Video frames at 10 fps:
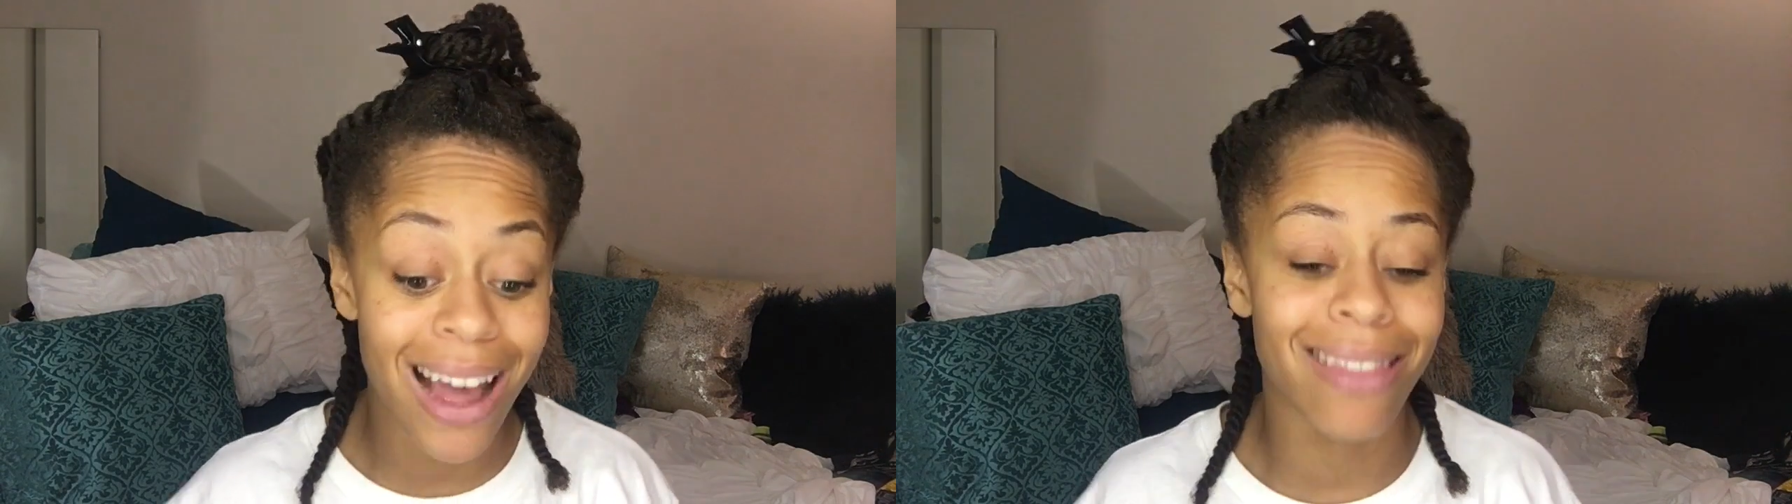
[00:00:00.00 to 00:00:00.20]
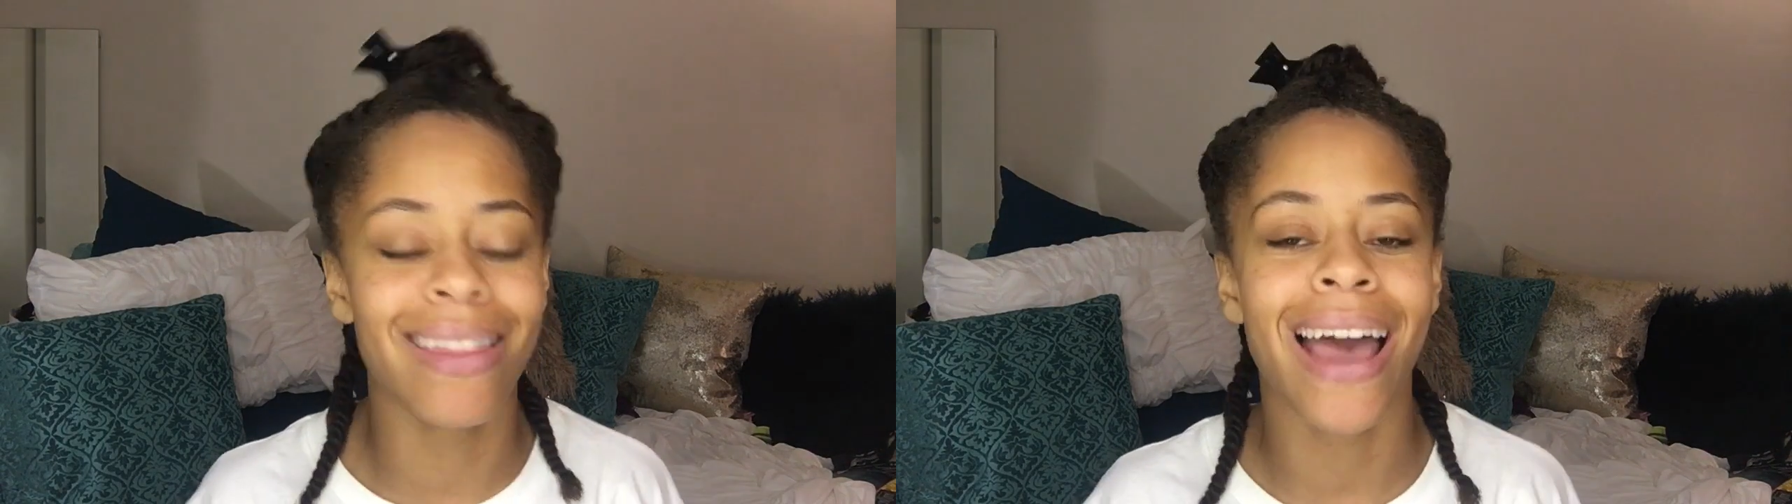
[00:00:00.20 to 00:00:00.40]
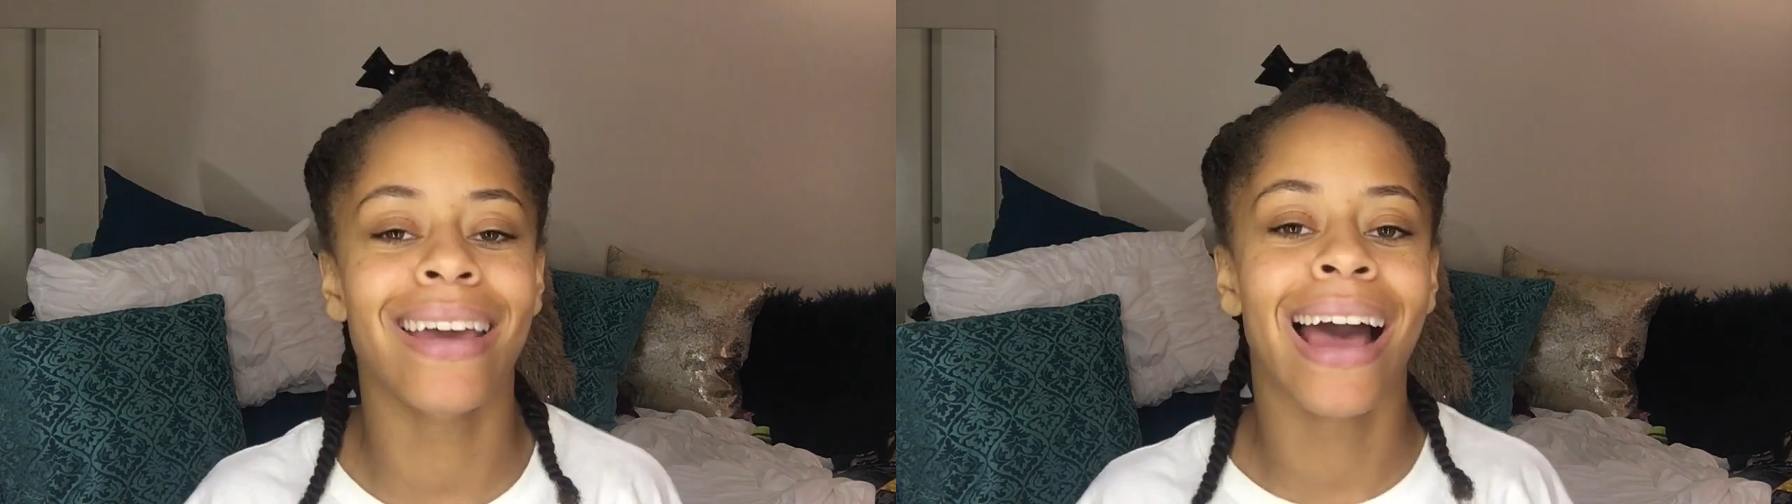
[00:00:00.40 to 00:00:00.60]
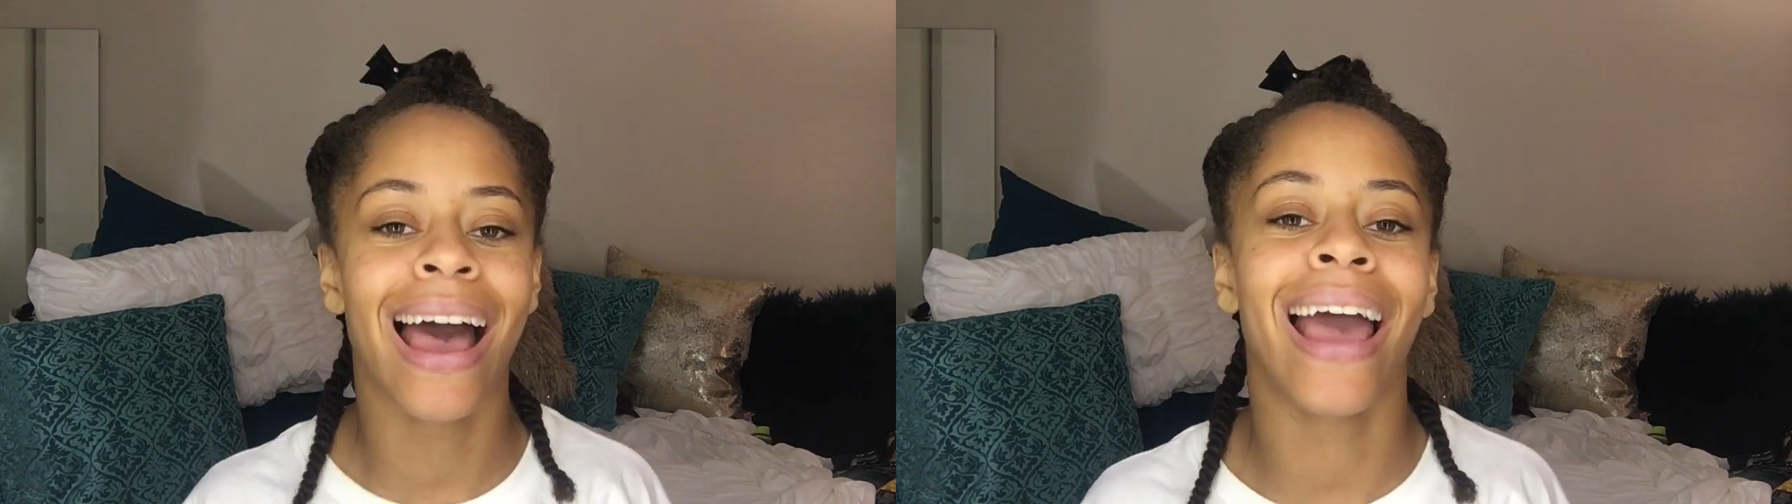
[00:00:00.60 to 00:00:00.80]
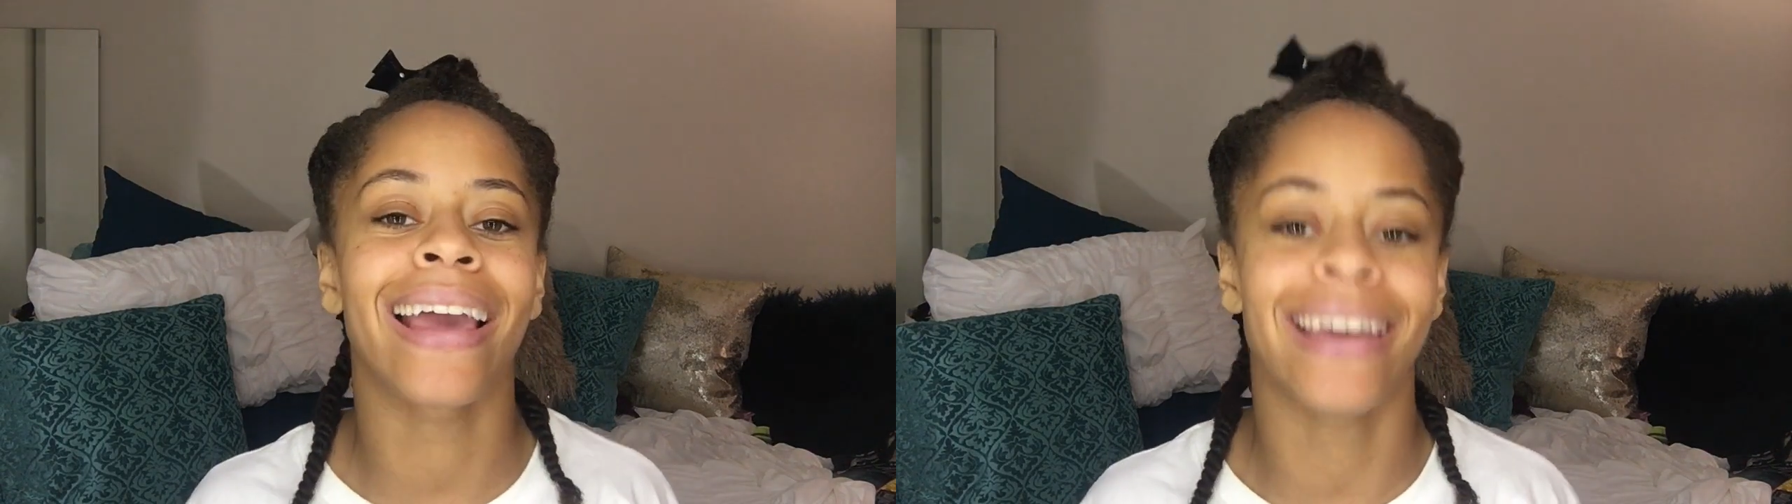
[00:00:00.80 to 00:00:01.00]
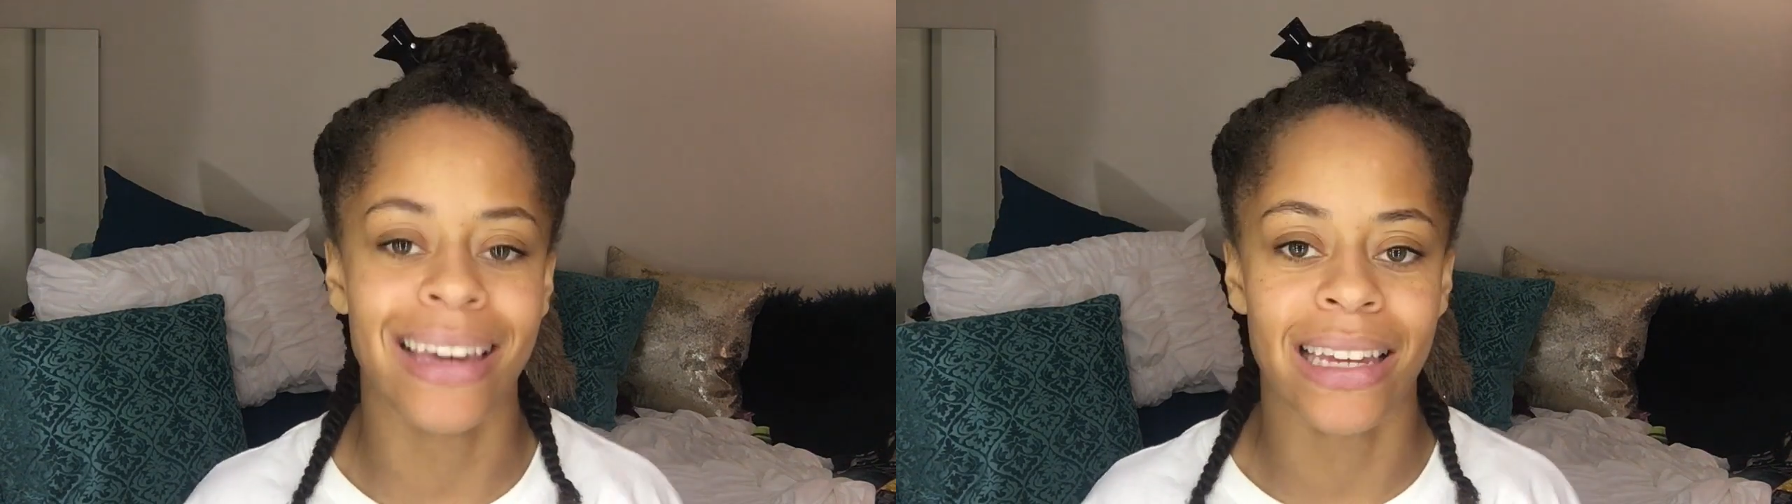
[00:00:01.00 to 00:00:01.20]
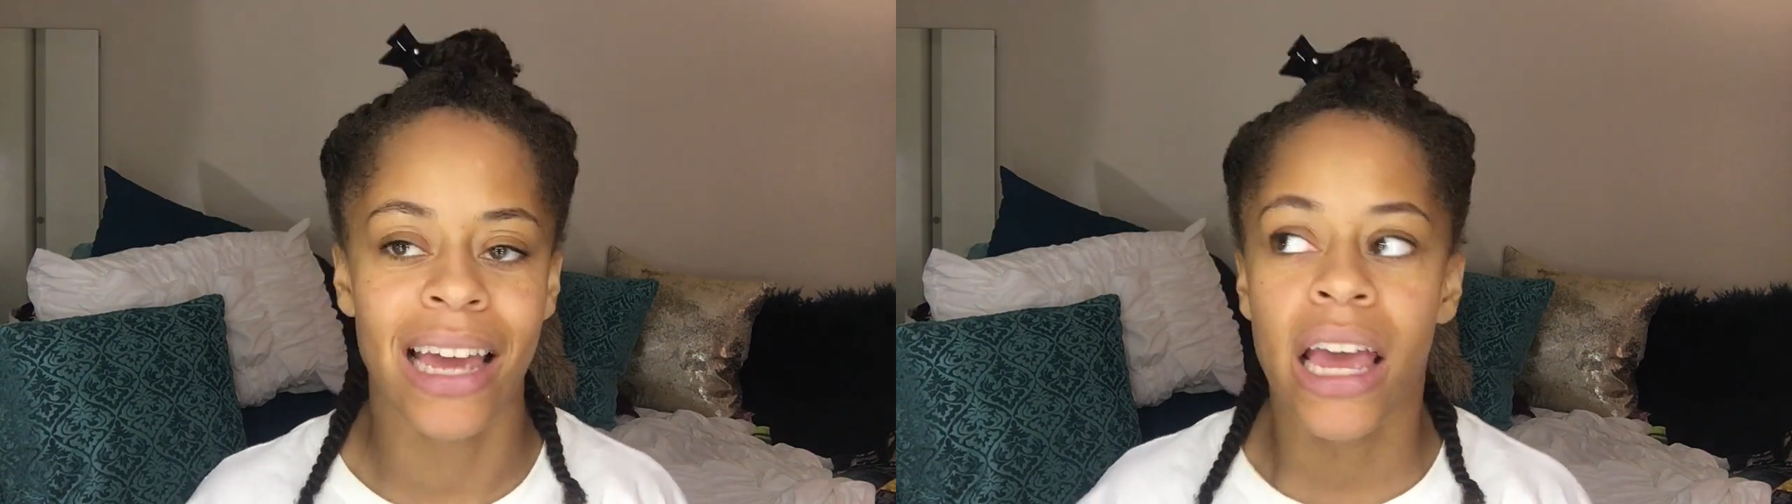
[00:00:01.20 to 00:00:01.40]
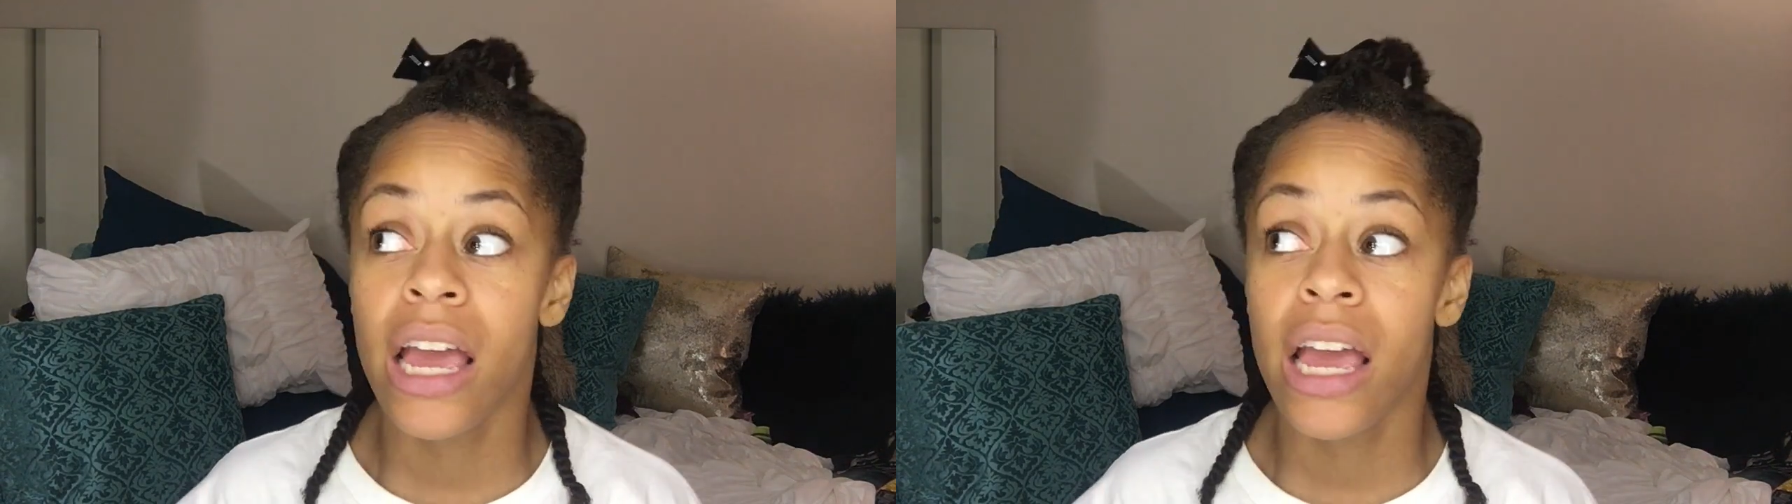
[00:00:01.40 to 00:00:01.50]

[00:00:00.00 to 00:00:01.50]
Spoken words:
not like high heat,